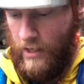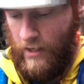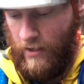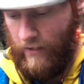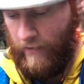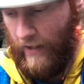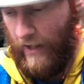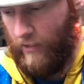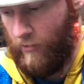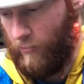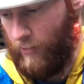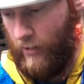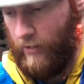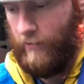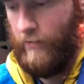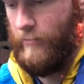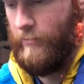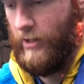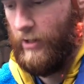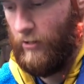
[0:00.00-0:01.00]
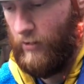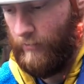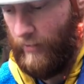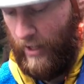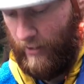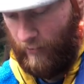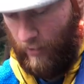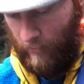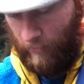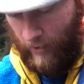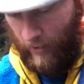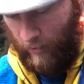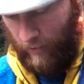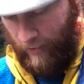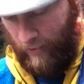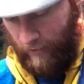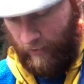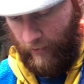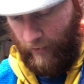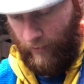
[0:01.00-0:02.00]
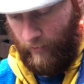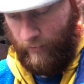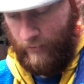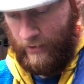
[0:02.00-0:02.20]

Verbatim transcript: and that's where the middle of my rope goes into. There